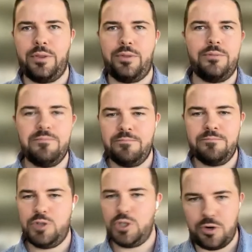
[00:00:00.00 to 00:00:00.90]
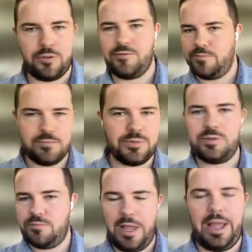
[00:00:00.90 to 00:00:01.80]
with just sort of
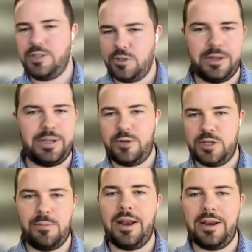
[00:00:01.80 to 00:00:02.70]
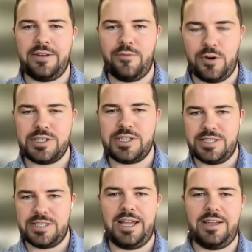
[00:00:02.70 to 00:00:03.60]
answering and responding
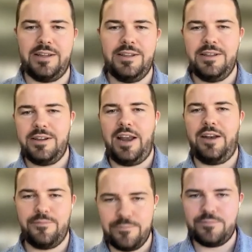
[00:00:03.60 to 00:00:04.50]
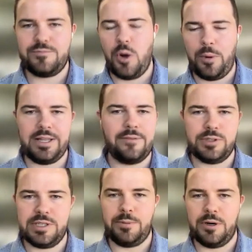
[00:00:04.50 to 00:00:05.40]
versus like kind of going a
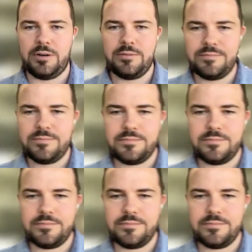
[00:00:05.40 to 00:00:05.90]
level deeper?